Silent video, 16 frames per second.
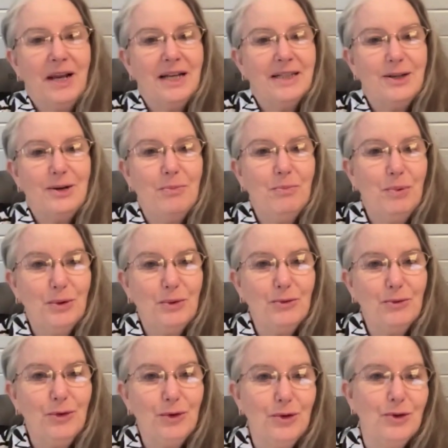as you put
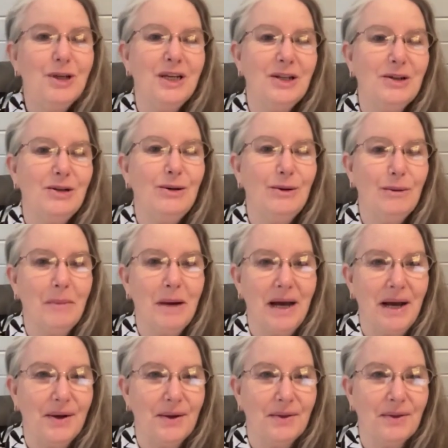food into your
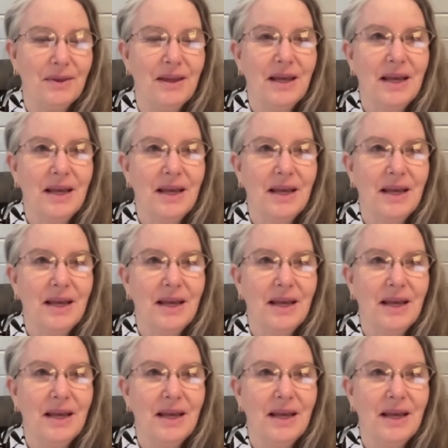mouth.